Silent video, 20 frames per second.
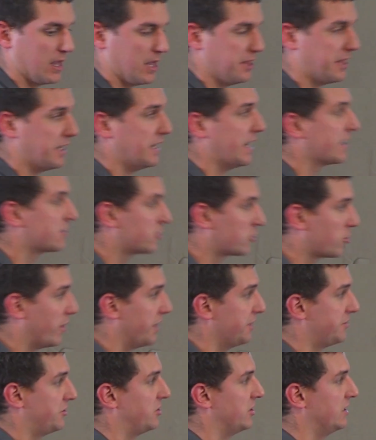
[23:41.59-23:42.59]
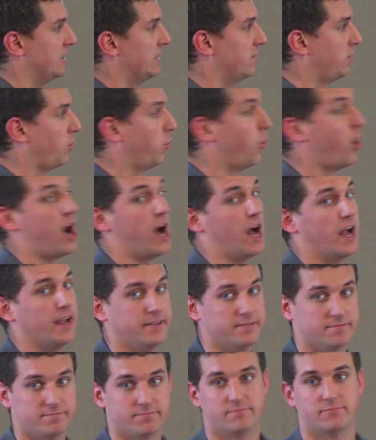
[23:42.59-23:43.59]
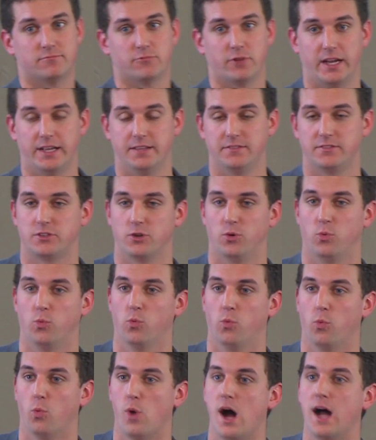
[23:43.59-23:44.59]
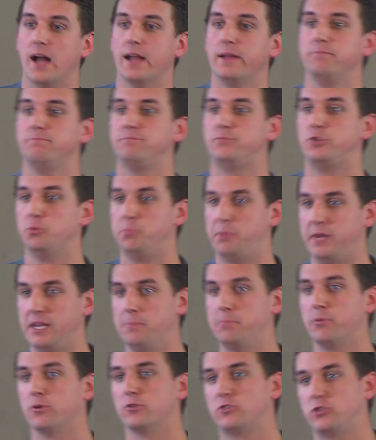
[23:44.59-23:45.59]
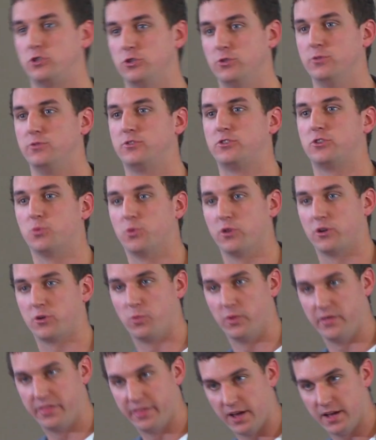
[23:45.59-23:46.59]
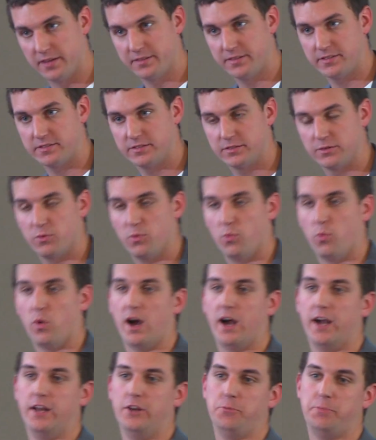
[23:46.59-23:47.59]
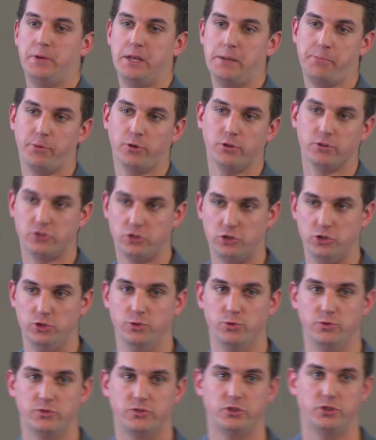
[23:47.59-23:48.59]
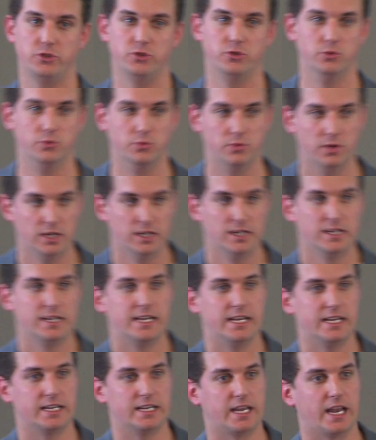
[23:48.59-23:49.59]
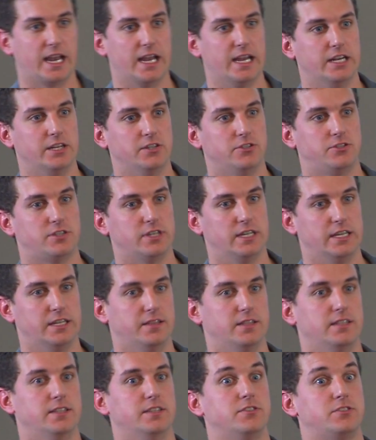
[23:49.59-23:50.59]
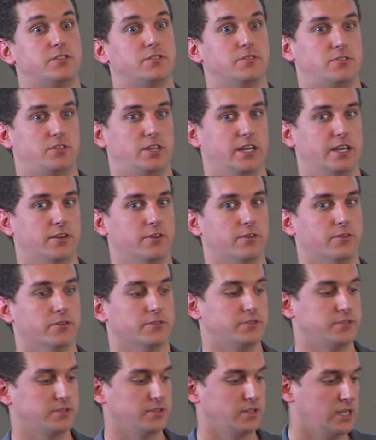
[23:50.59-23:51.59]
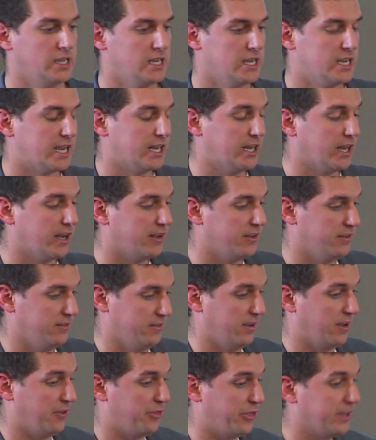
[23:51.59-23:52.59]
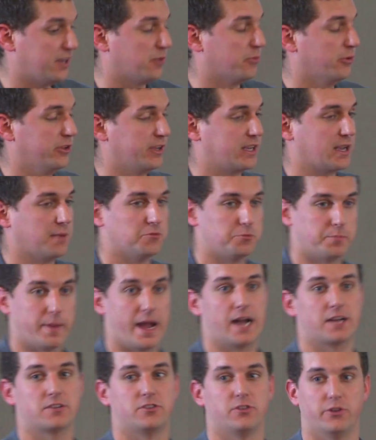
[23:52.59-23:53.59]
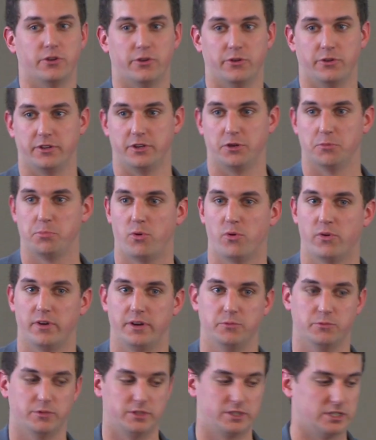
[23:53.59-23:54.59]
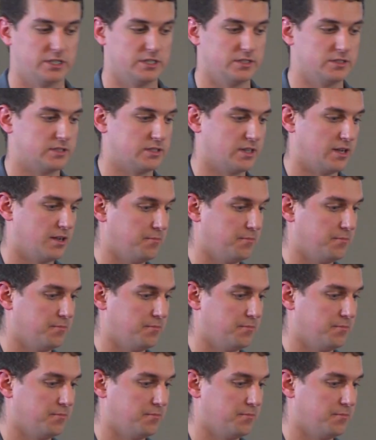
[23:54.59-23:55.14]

The next question is why, right? So why do people choose to work with us? Why do people choose to engage in these channels? And I think it really comes back to the earlier point, which is